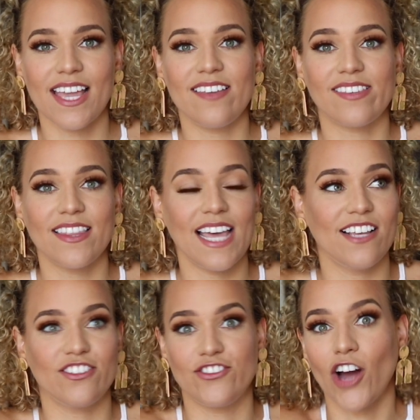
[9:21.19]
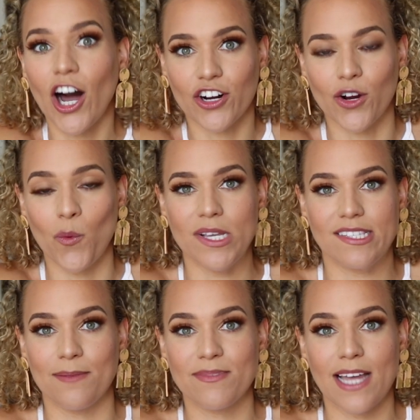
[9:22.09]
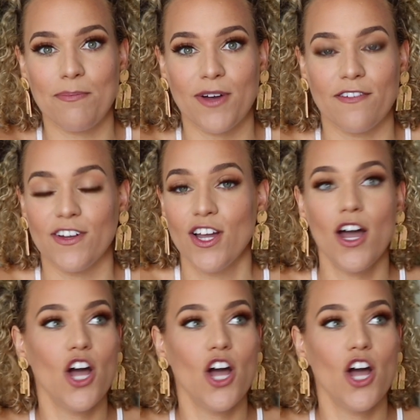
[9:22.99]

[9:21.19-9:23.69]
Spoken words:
He said that his daughter was some type of